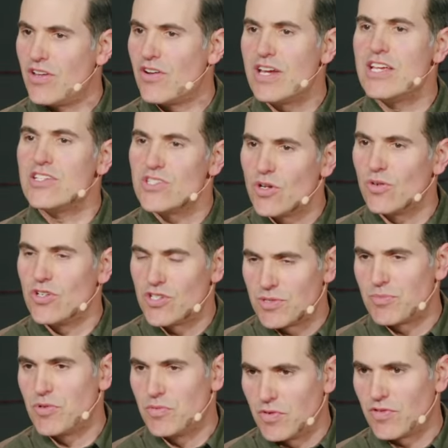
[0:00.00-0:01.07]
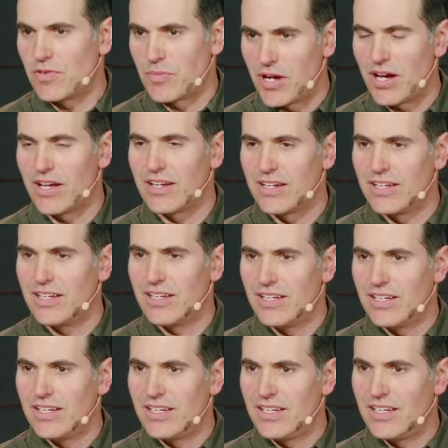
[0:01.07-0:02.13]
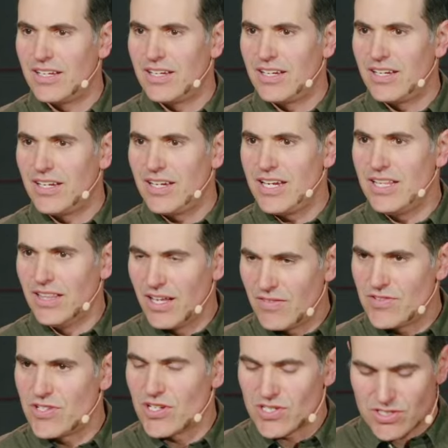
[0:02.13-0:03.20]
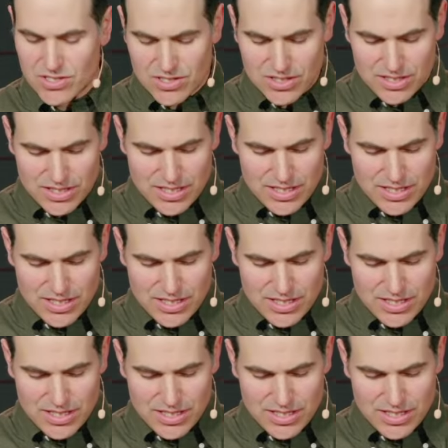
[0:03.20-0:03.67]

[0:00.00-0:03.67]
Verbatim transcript: there is no disapproval from God. He loves us.